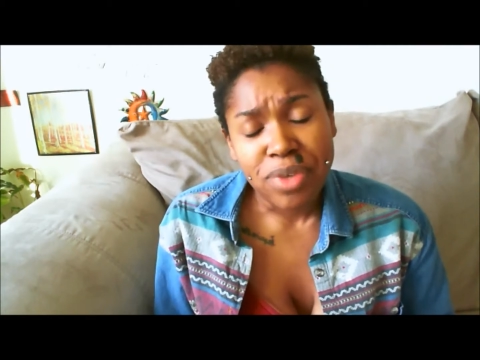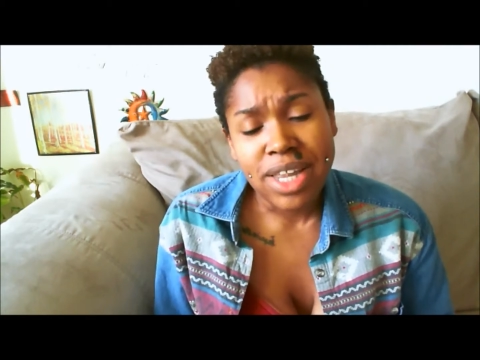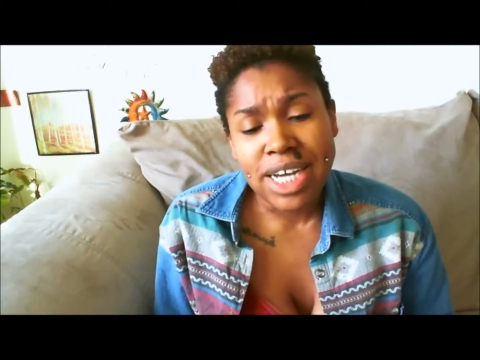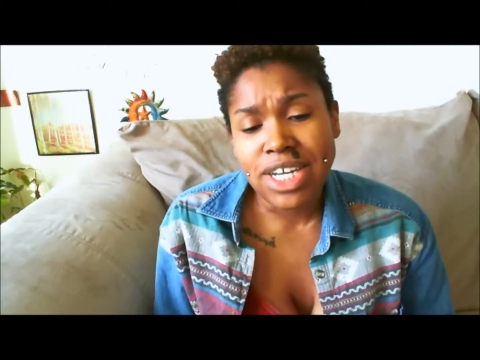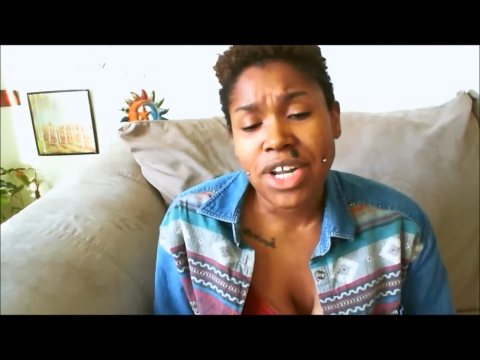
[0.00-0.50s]

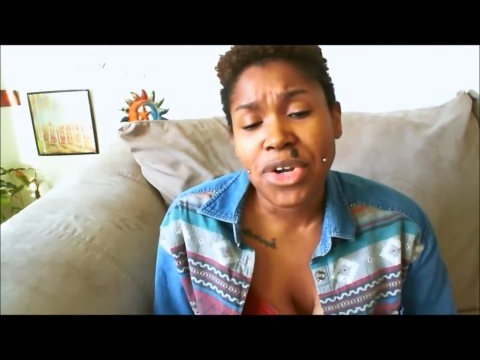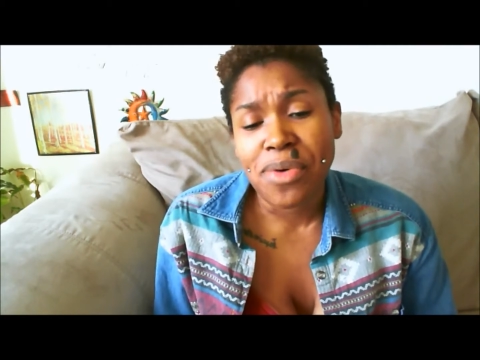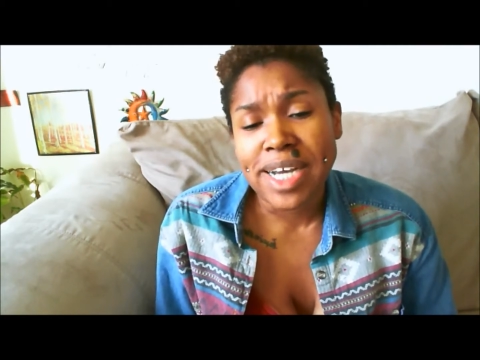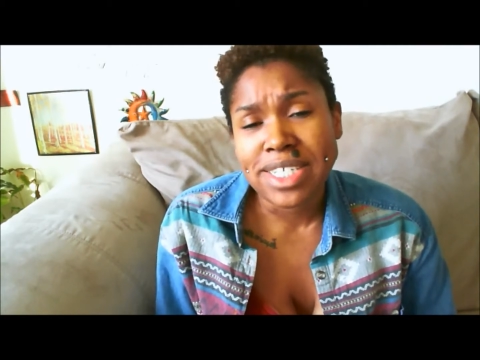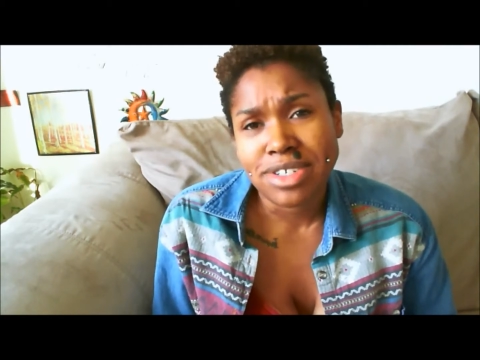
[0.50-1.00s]
that's heading your
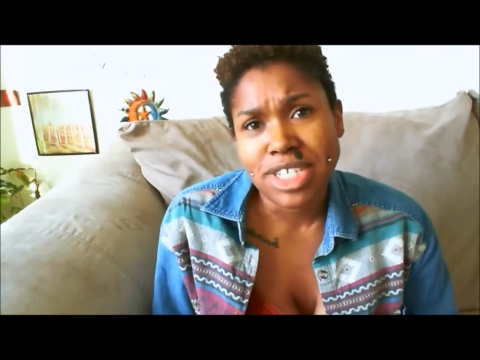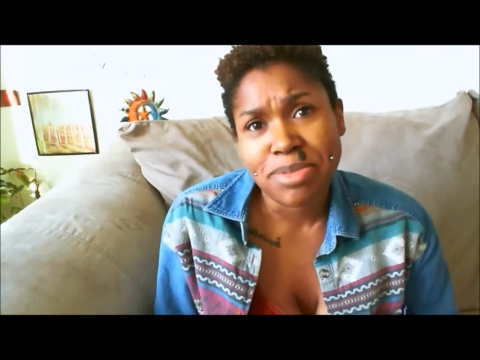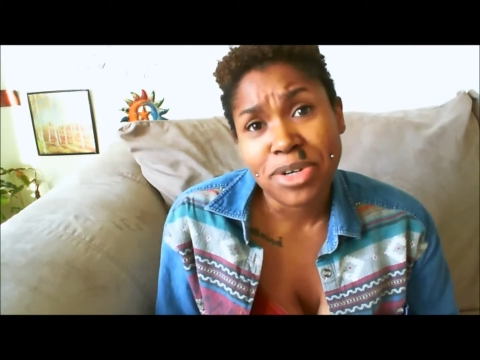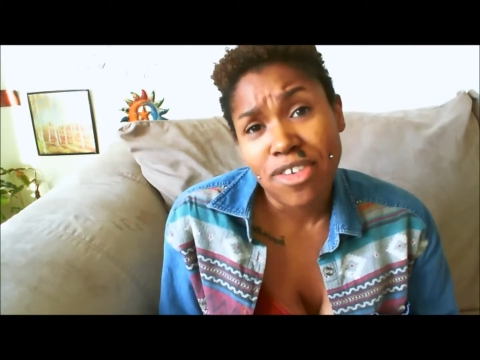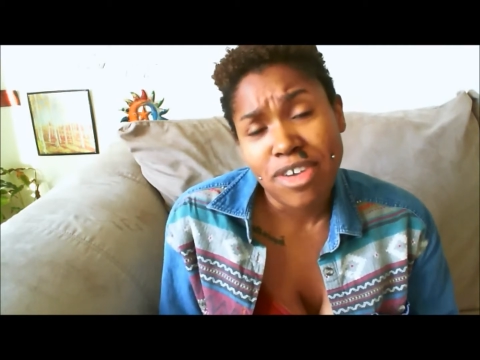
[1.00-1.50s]
way so just
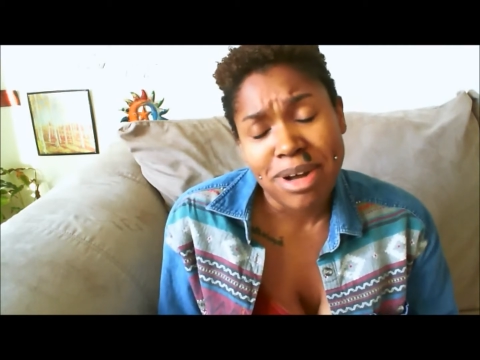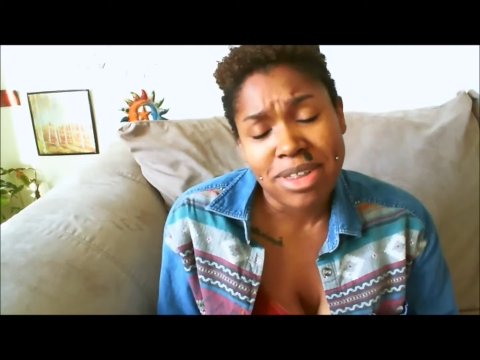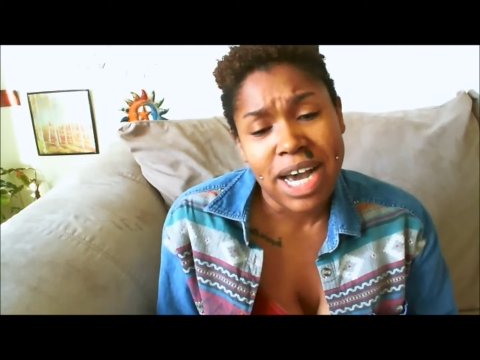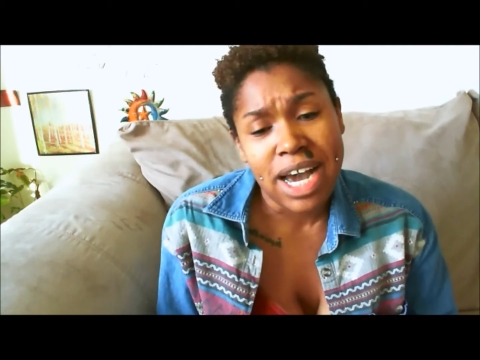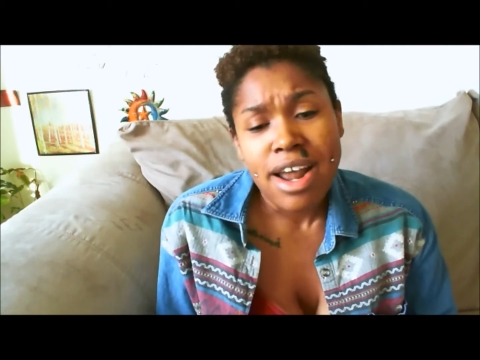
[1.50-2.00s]
be careful
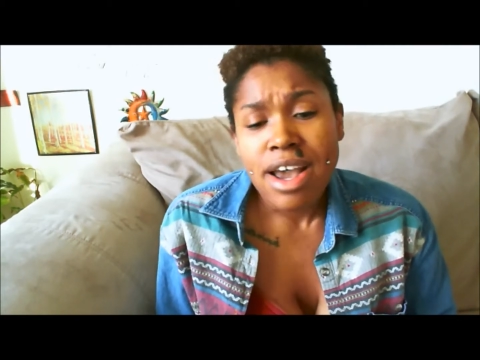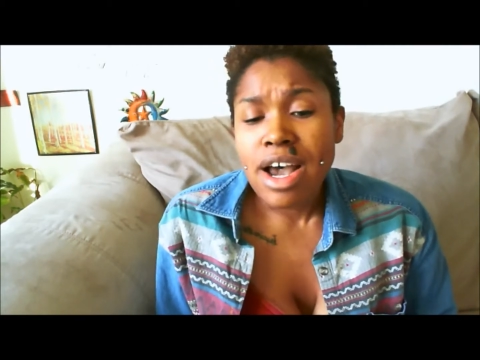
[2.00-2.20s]
about that